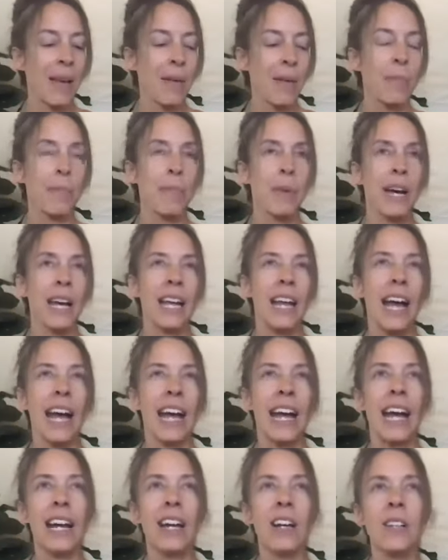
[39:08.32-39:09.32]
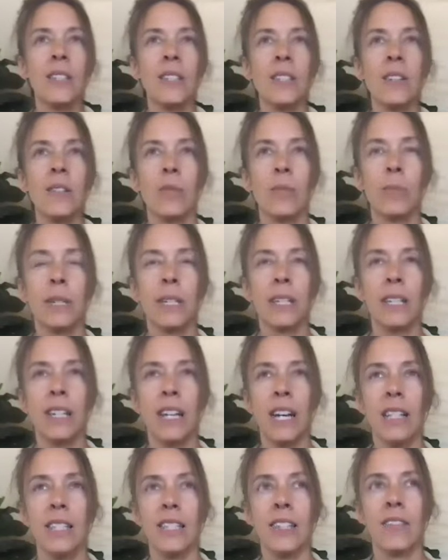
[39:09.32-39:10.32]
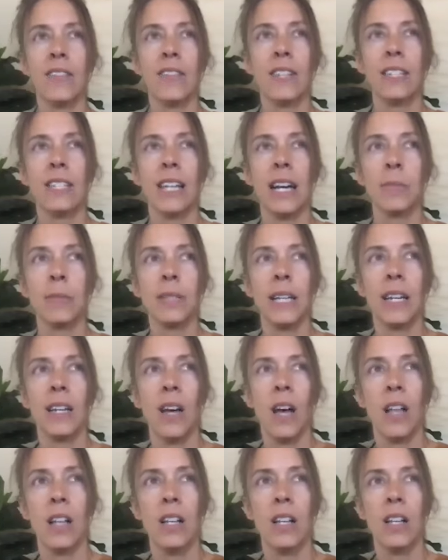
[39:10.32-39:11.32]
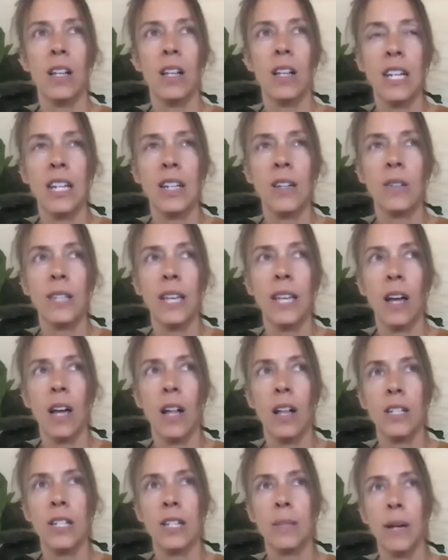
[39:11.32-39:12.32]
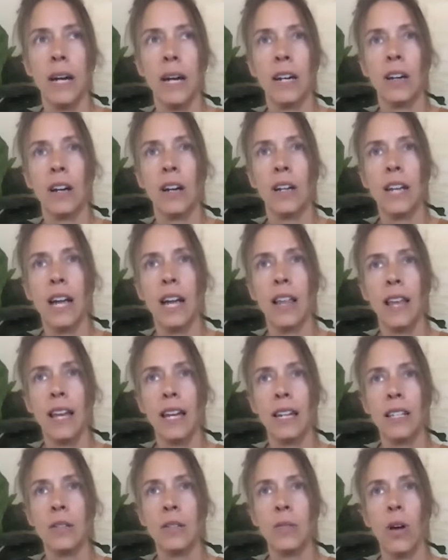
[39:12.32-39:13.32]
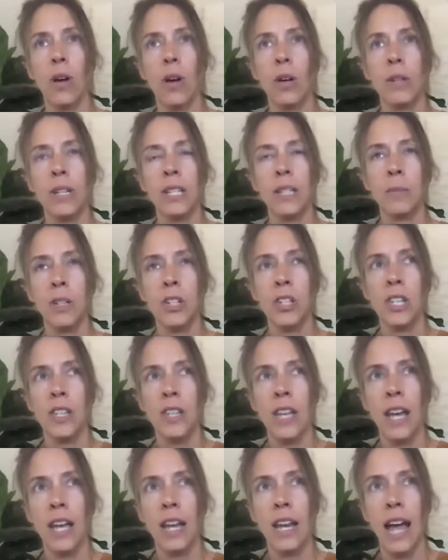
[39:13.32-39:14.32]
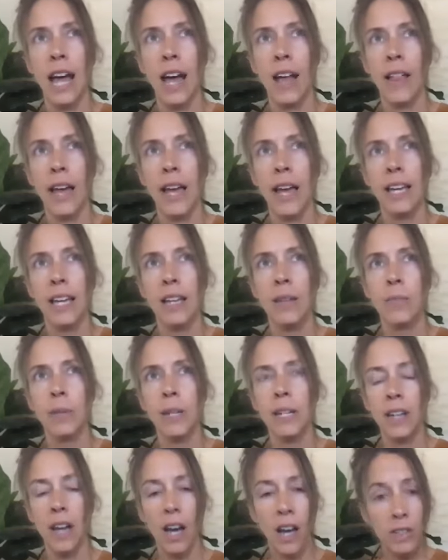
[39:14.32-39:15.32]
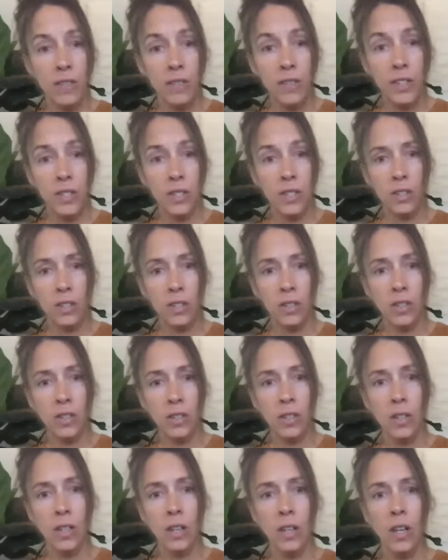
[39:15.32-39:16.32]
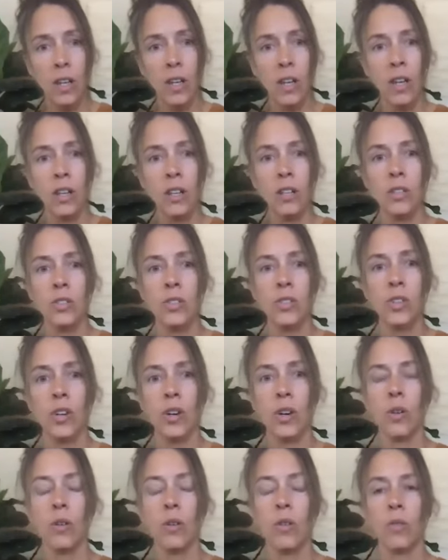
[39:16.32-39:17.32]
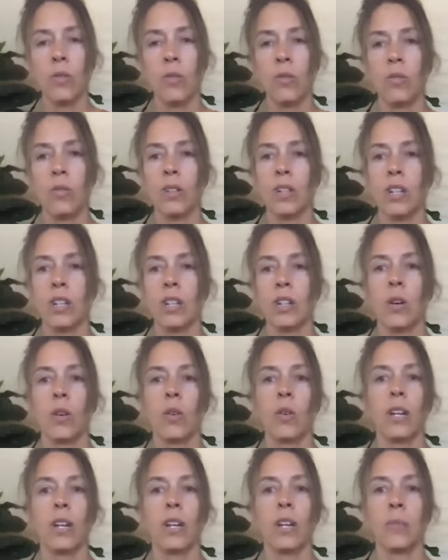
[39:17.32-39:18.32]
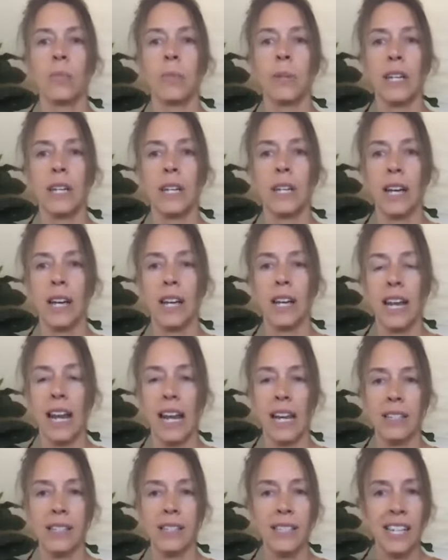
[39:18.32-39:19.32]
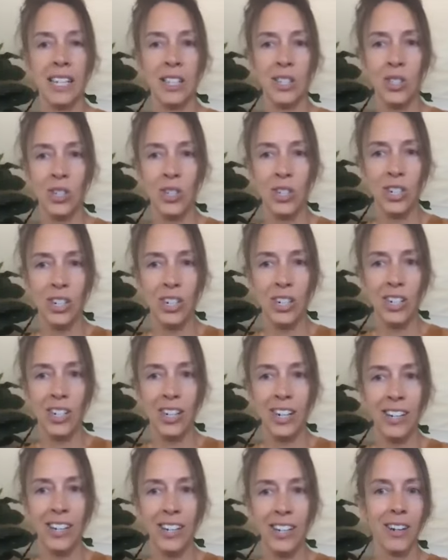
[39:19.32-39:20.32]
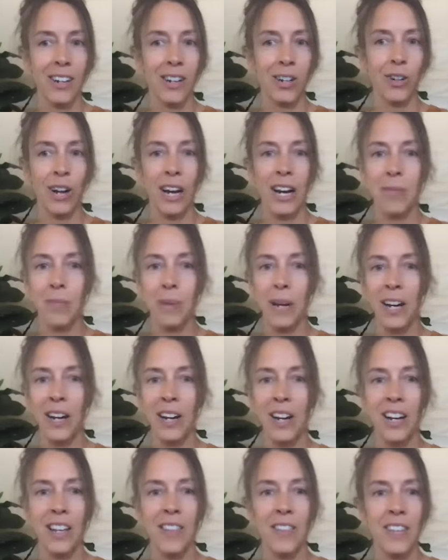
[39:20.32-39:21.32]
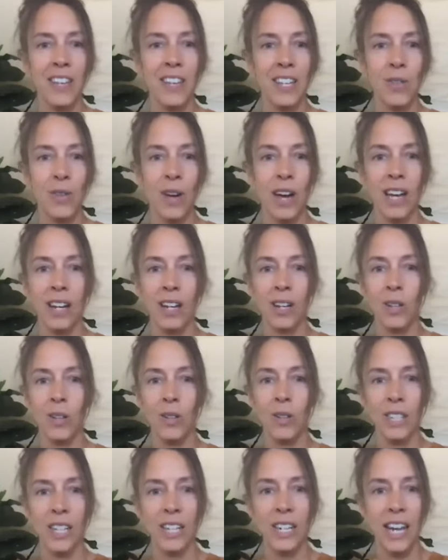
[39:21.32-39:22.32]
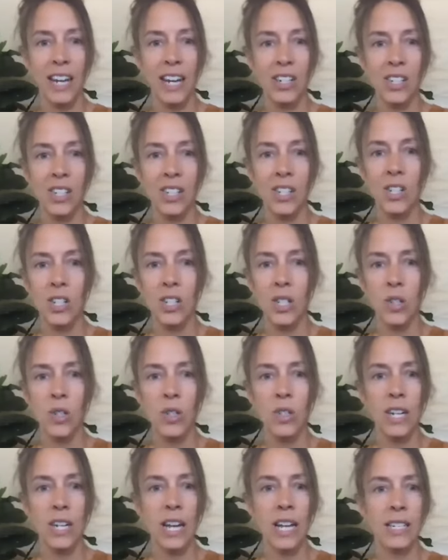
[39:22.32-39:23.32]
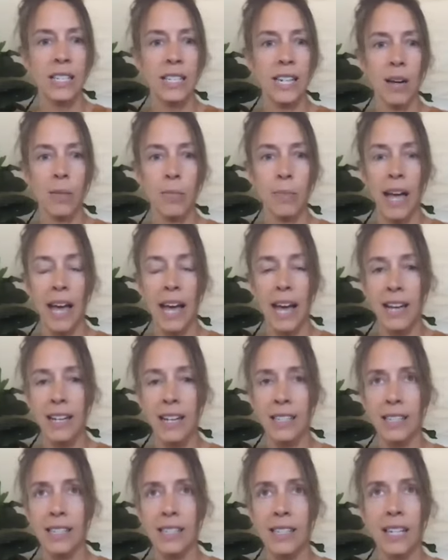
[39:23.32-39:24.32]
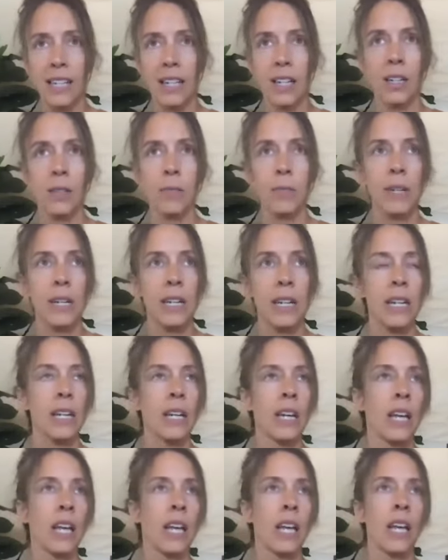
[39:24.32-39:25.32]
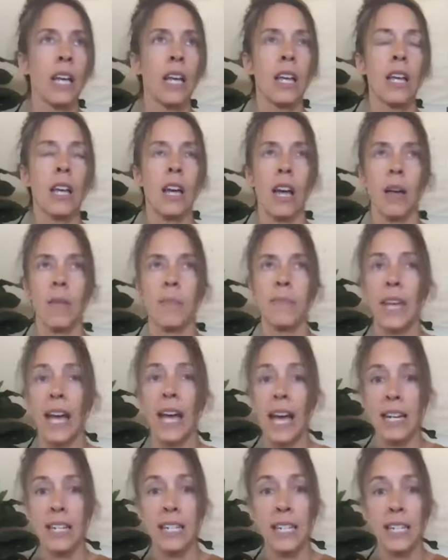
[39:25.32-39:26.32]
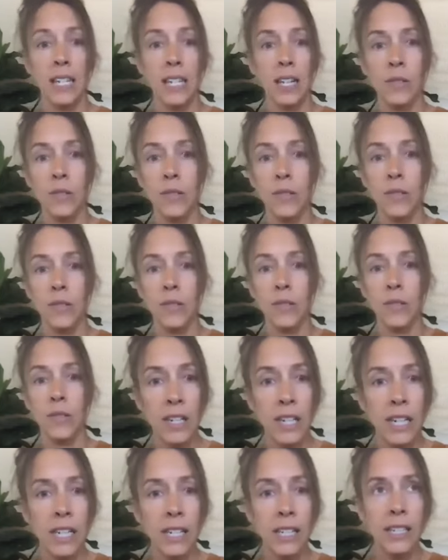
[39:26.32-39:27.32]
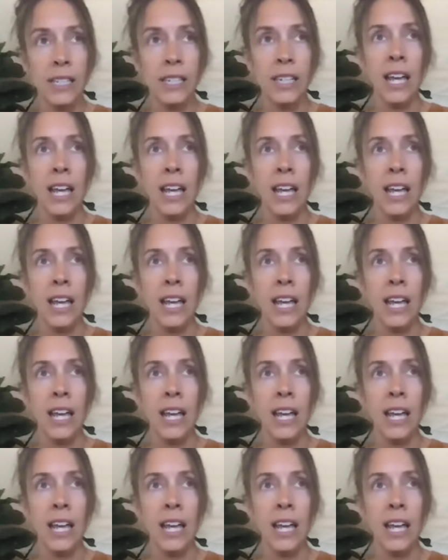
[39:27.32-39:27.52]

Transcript: But I also, because of the depth psychology and eco-psychology background, I like to always mention that an ally can be non-physical. So, you know, it could be an ancestor, a grandparent that you had a close connection to that has now passed. It could be the idea of spirit.